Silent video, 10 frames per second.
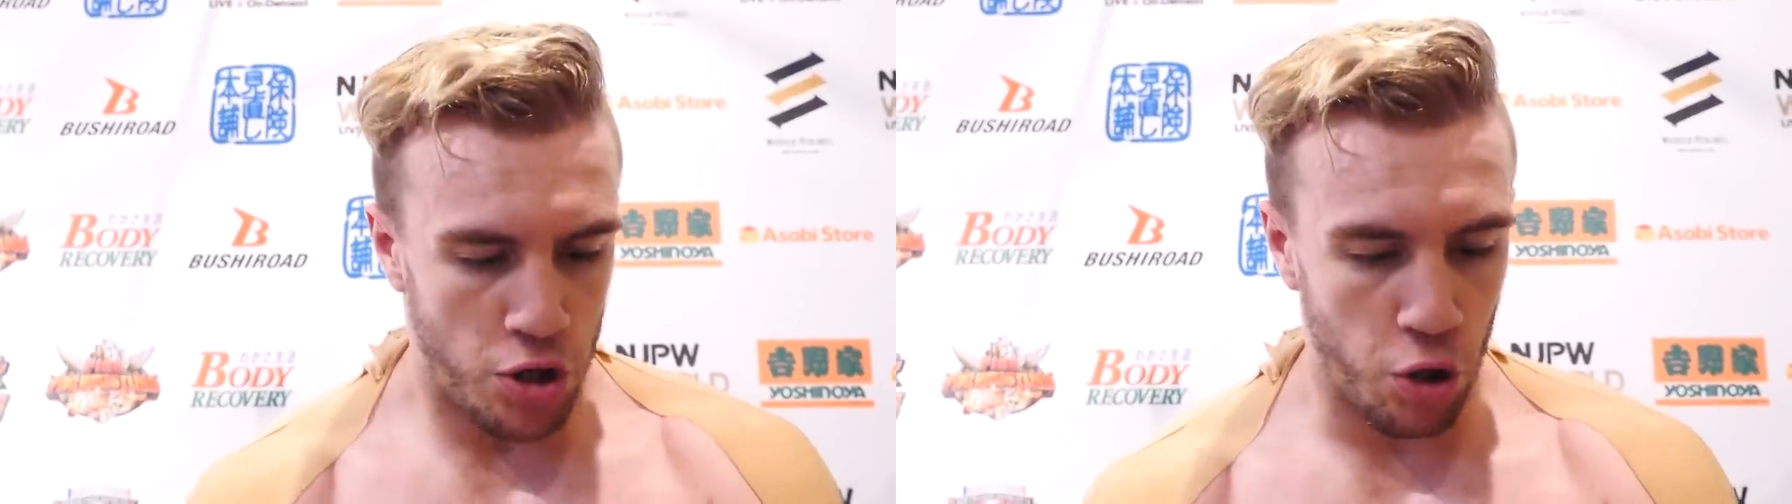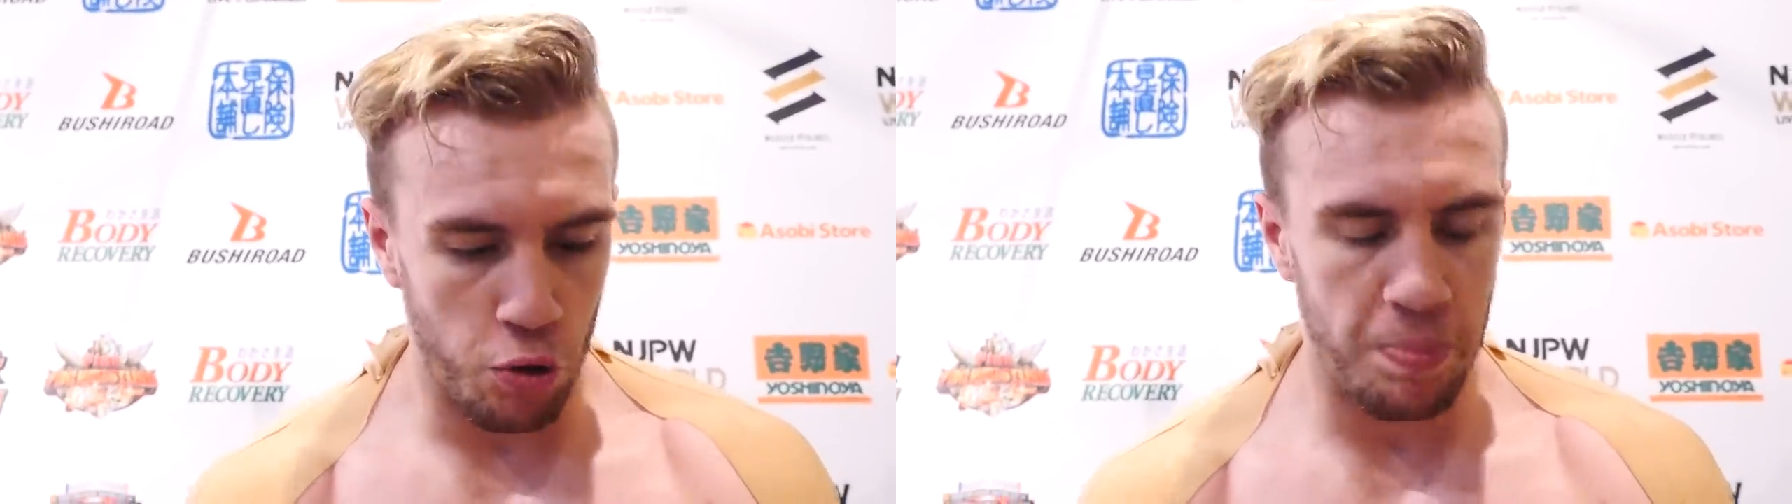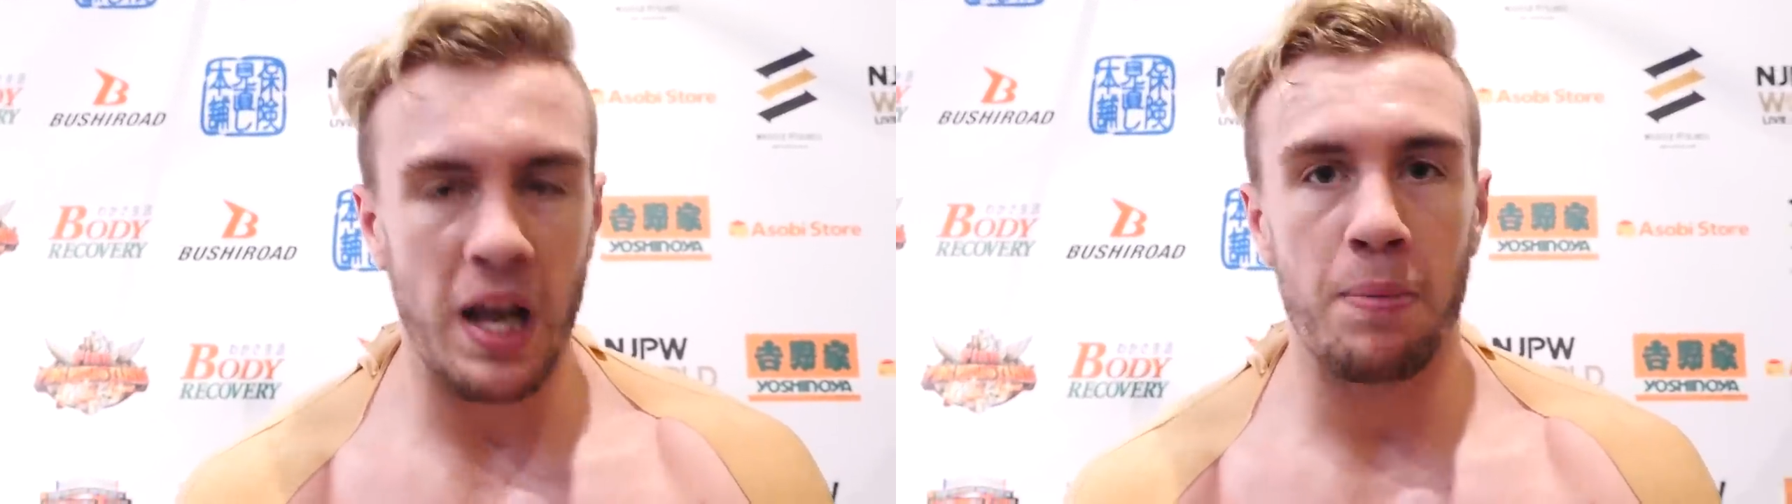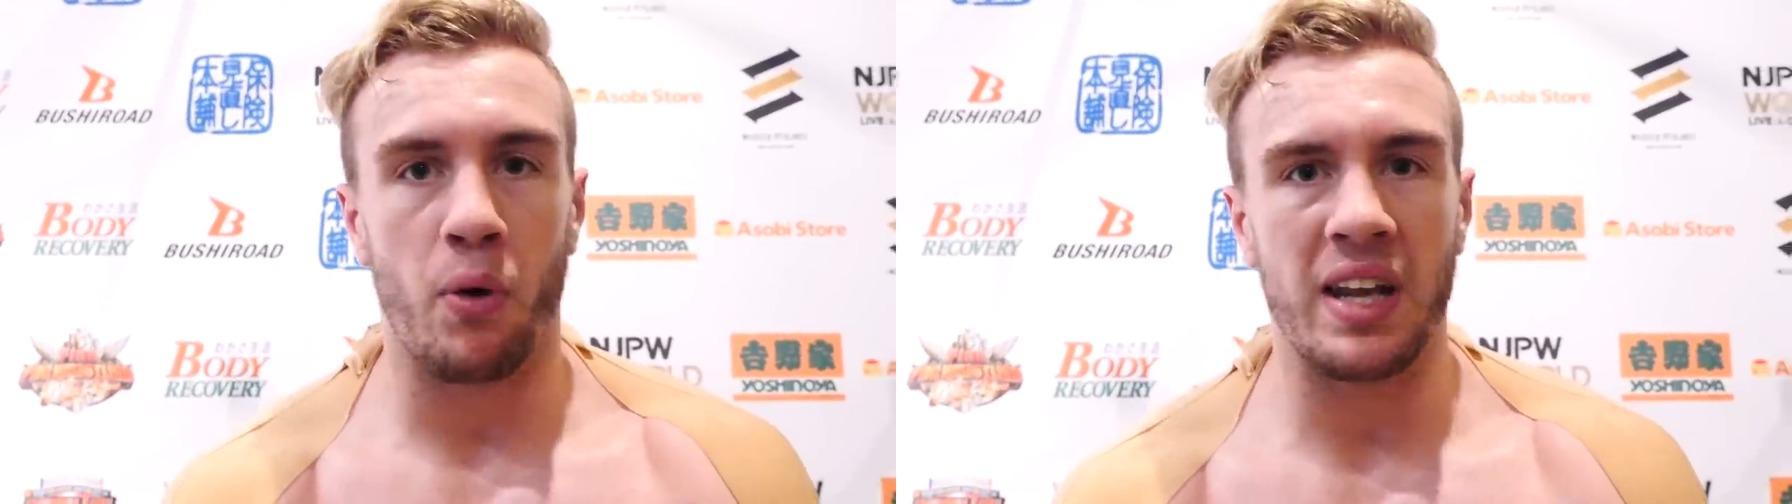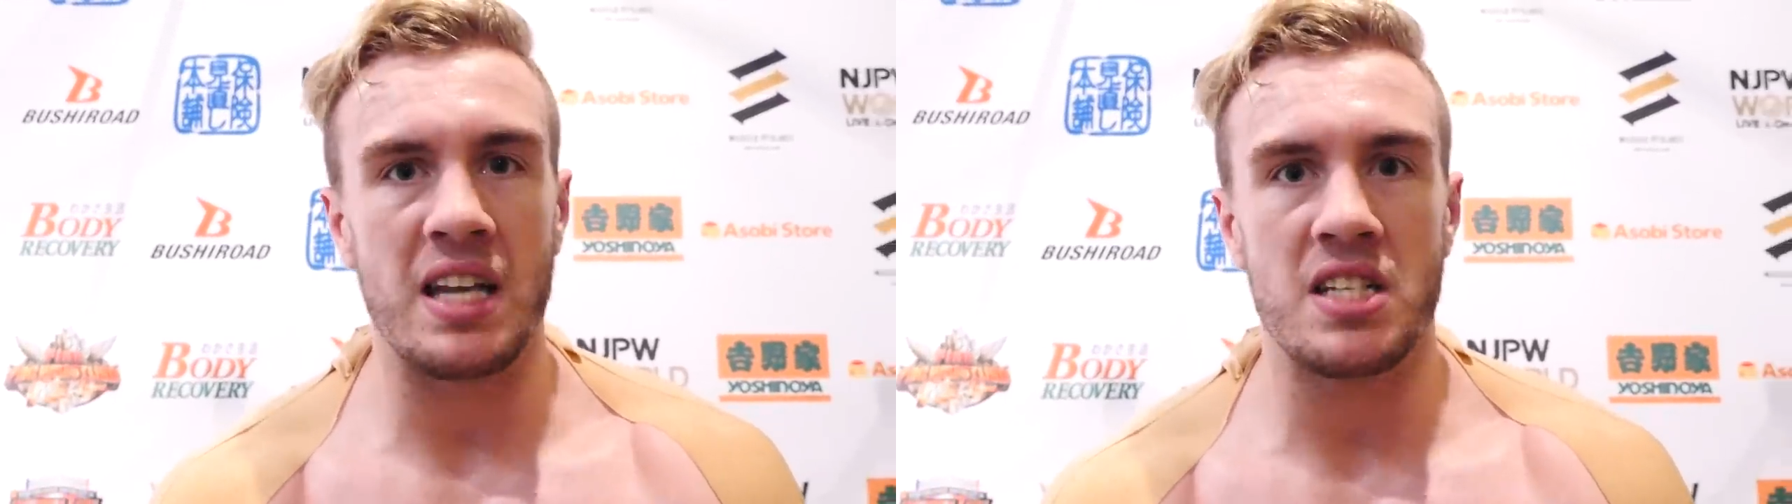two
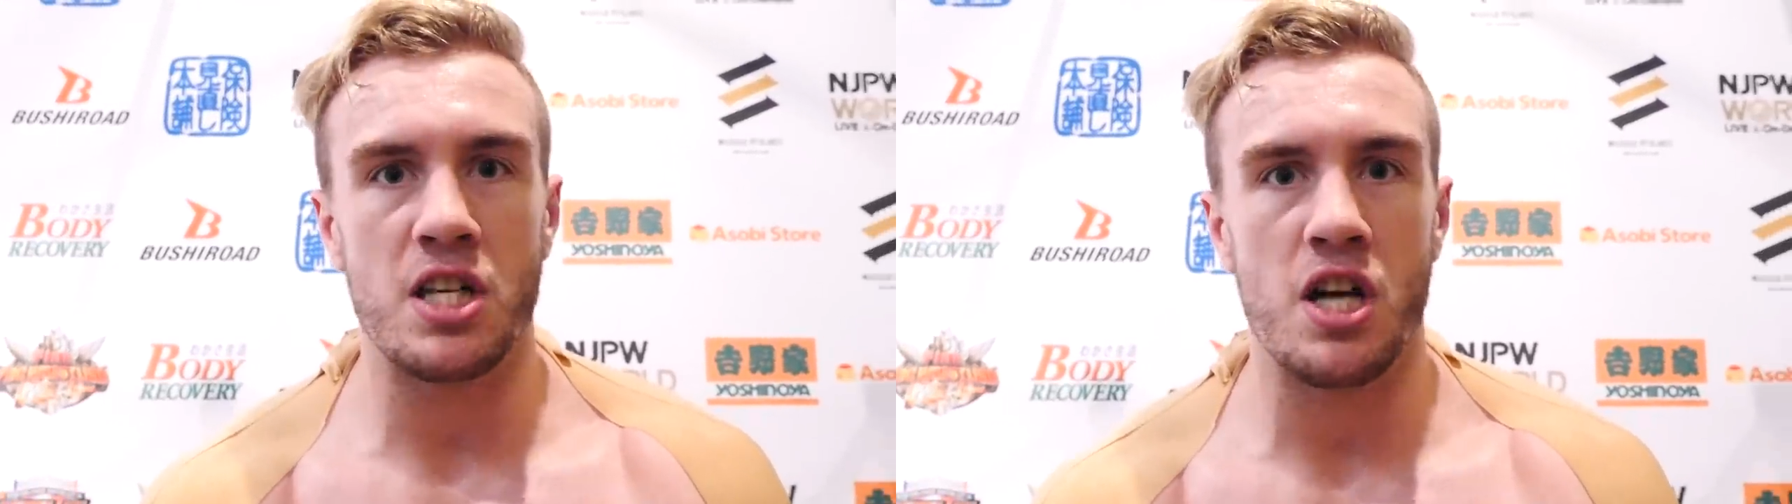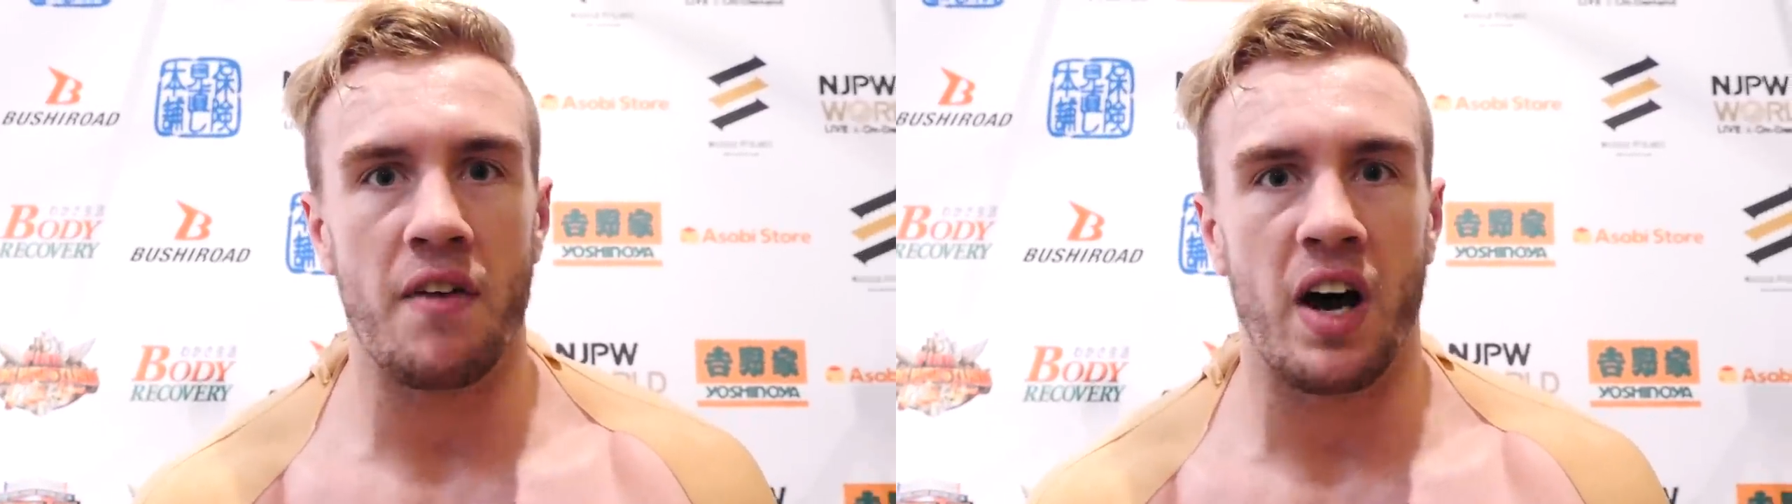people against each